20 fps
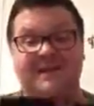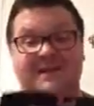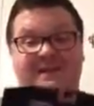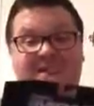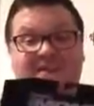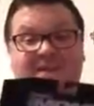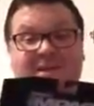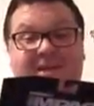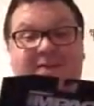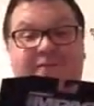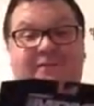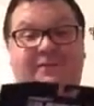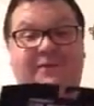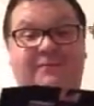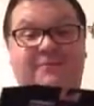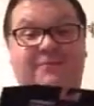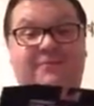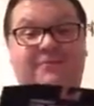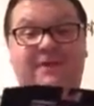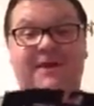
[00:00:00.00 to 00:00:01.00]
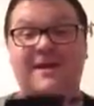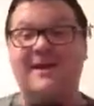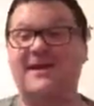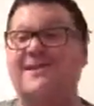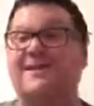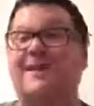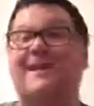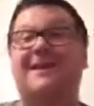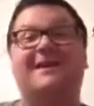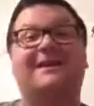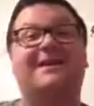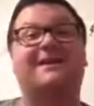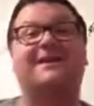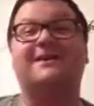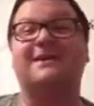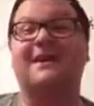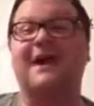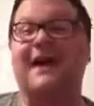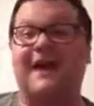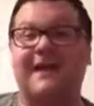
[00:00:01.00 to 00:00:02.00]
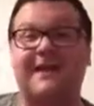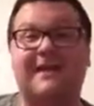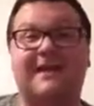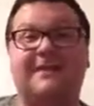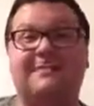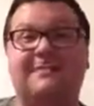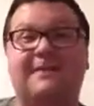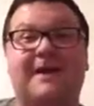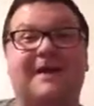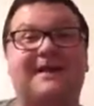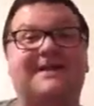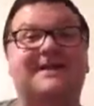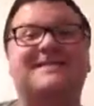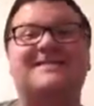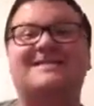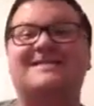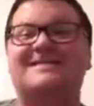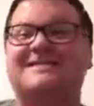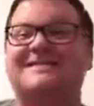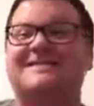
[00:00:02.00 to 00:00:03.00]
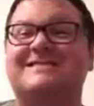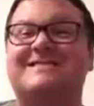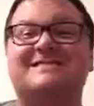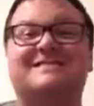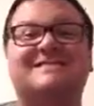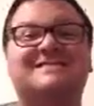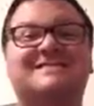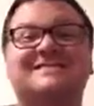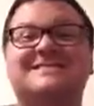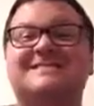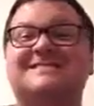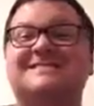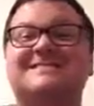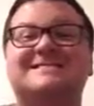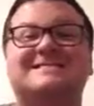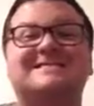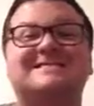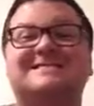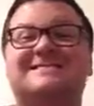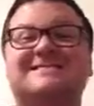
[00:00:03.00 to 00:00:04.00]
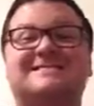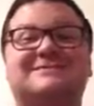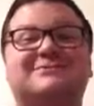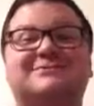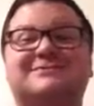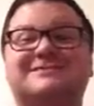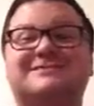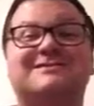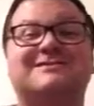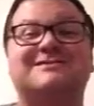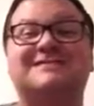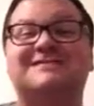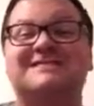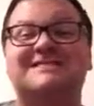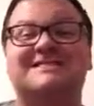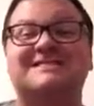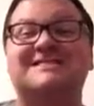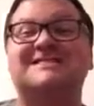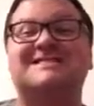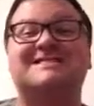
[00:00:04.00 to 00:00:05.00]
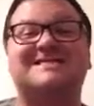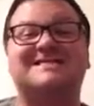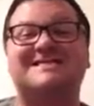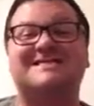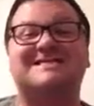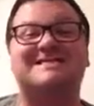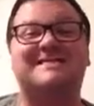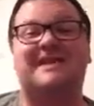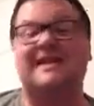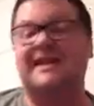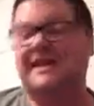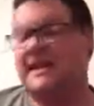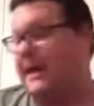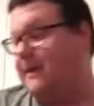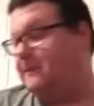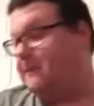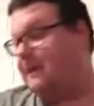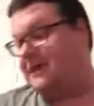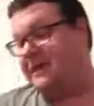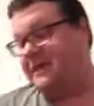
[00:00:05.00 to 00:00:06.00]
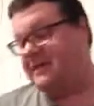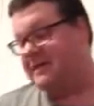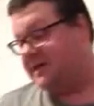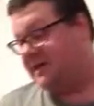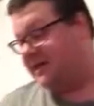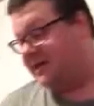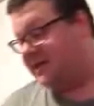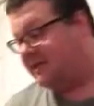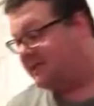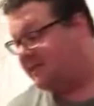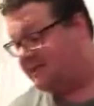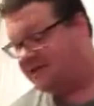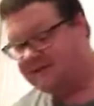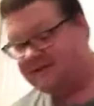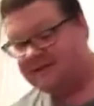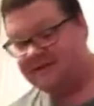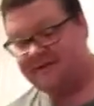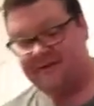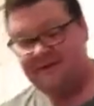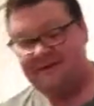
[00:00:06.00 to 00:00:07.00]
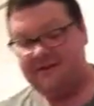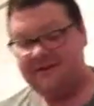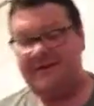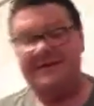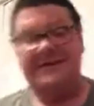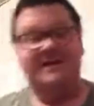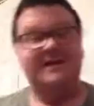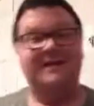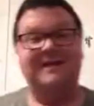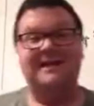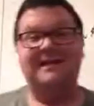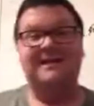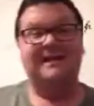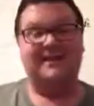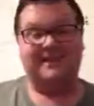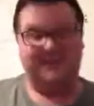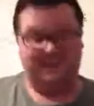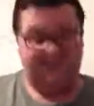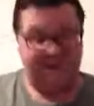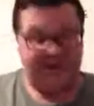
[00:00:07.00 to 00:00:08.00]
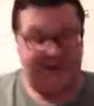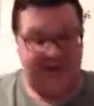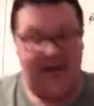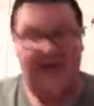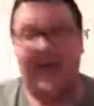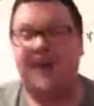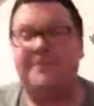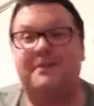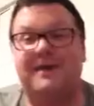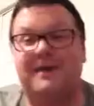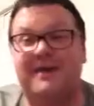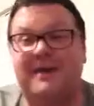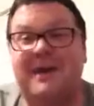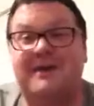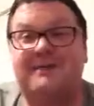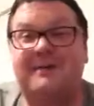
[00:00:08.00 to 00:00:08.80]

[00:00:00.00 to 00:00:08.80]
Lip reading: He just looks really constipated. Oh, where's the X-Lax? I mean, it's just, he doesn't look that happy.